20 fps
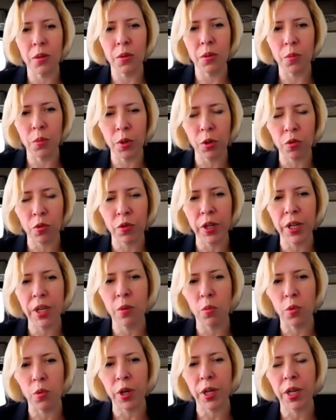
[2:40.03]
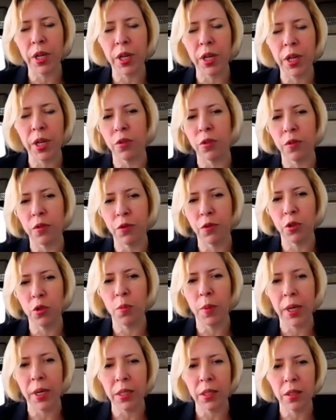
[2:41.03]
we're already working for a few
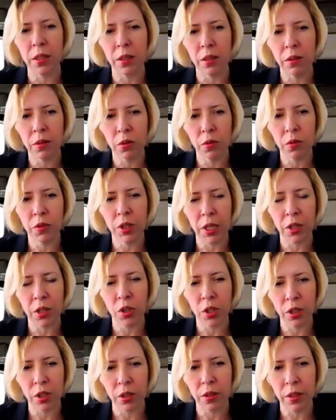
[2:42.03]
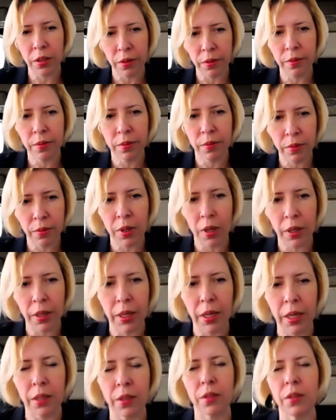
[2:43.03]
months, starting
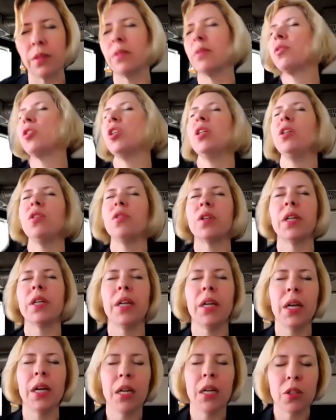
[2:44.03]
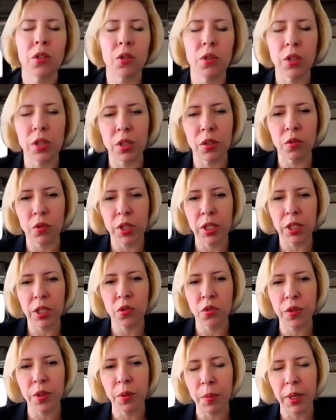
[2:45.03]
again January, so it's already
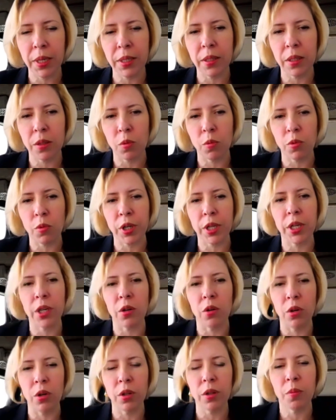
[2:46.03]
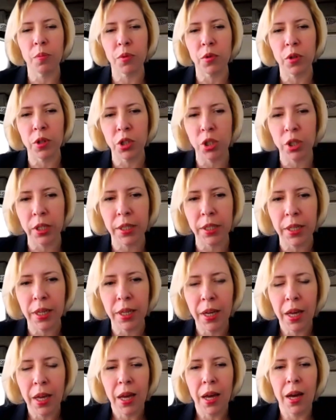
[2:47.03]
3 months that we're working on the project.
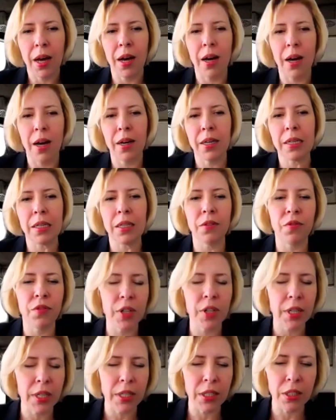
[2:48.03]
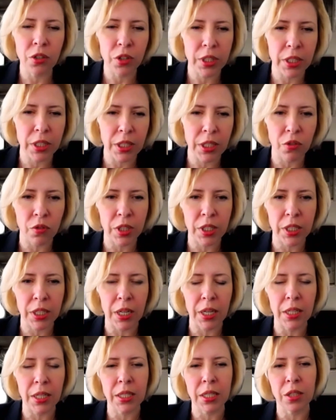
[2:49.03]
Very interesting
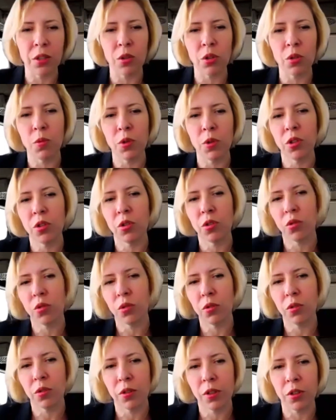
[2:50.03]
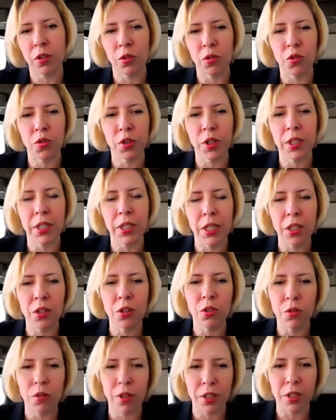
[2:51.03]
results. I don't want to drill
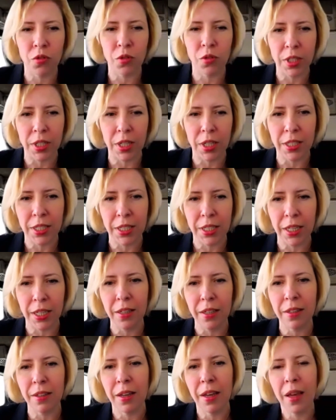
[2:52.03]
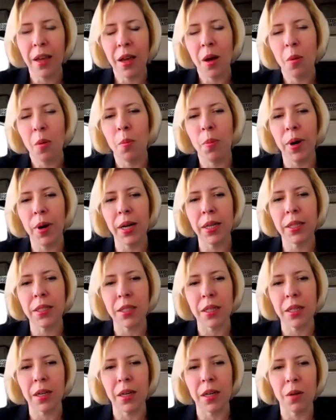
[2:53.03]
into these results yet, but
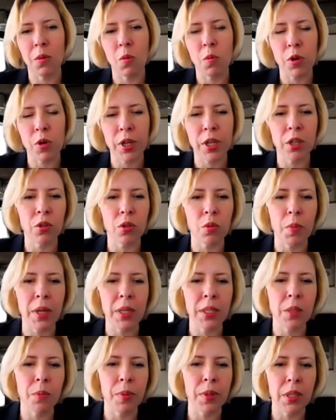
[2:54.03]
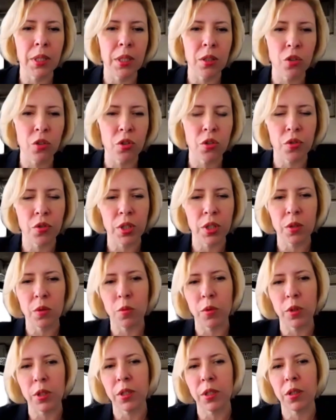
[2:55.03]
working on multiple industries,
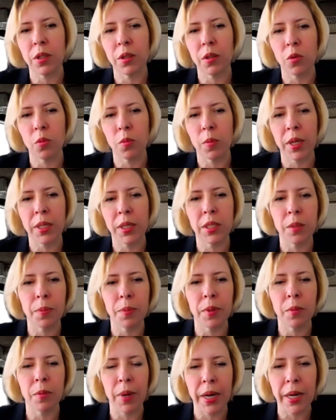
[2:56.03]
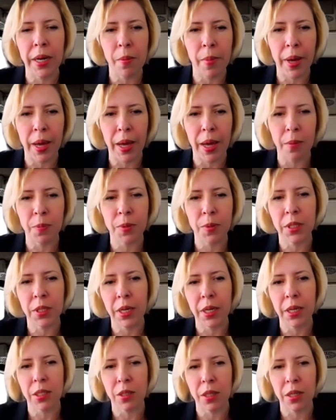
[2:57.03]
we're working on multiple money maps
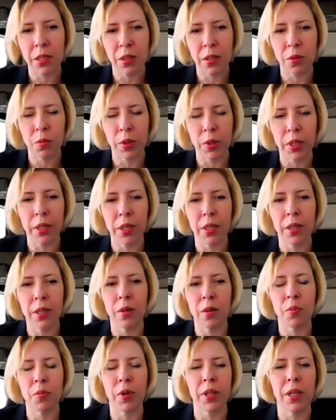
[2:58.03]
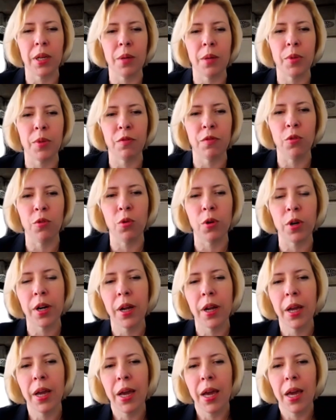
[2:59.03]
as we proclaimed before,
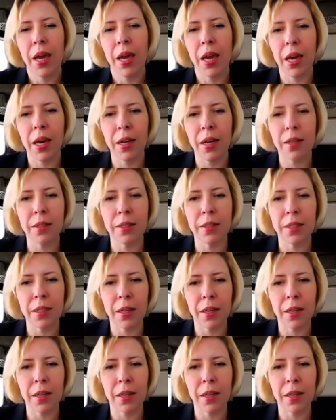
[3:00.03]
and